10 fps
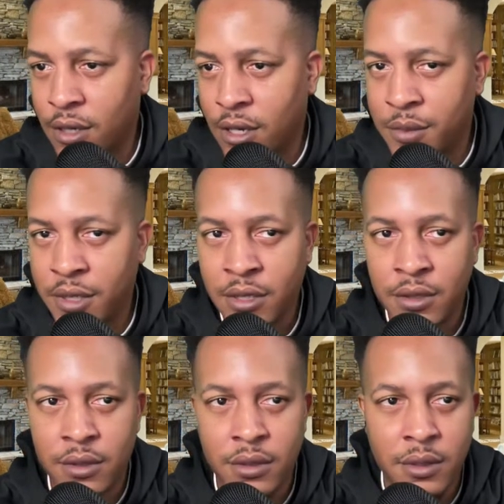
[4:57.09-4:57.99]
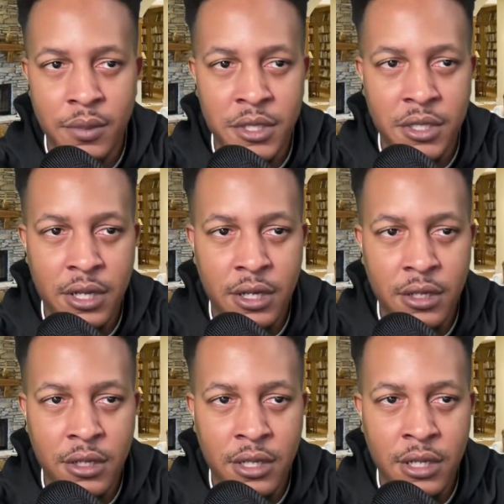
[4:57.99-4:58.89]
I mean, let me just take a
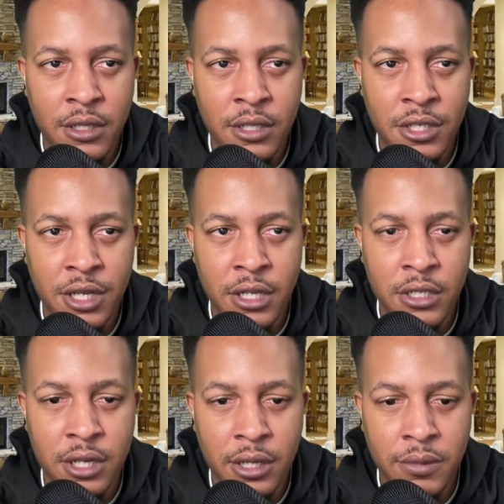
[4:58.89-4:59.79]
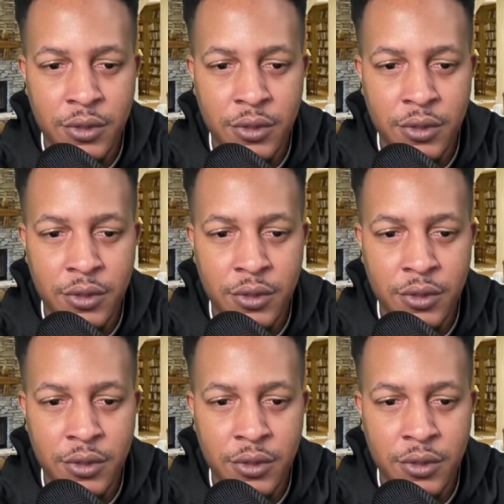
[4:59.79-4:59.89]
look at the Jazz games